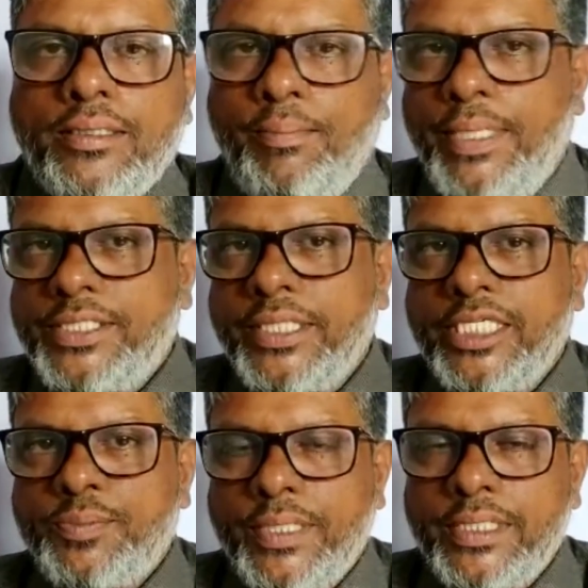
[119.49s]
The patient
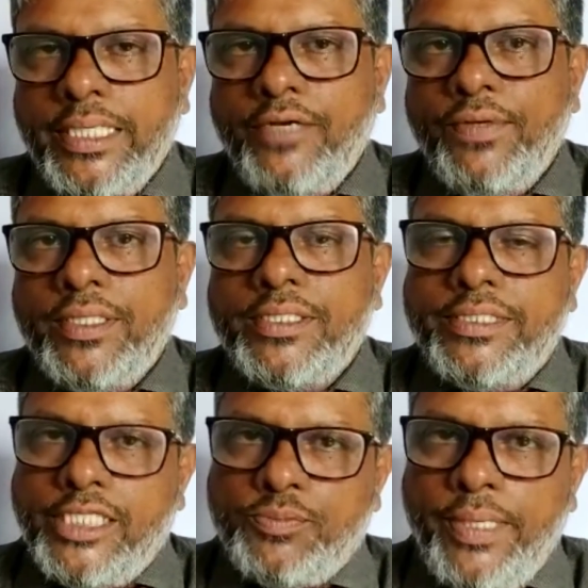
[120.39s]
is presenting
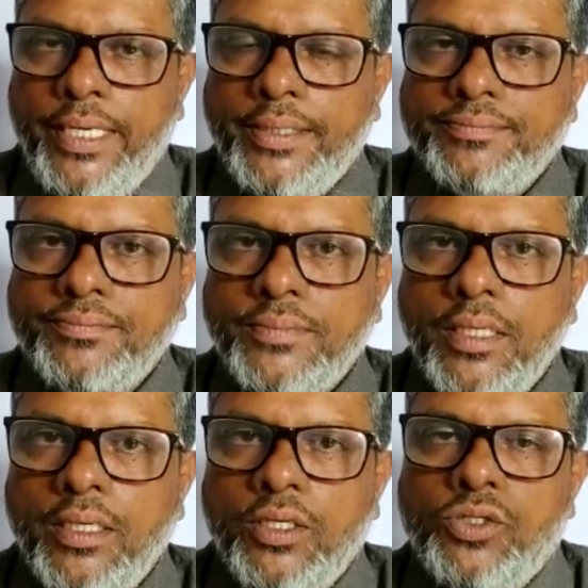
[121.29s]
with chest pain.
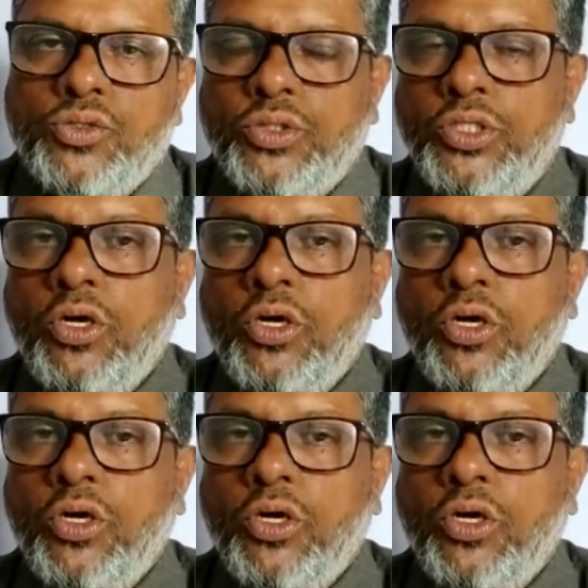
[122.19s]
So the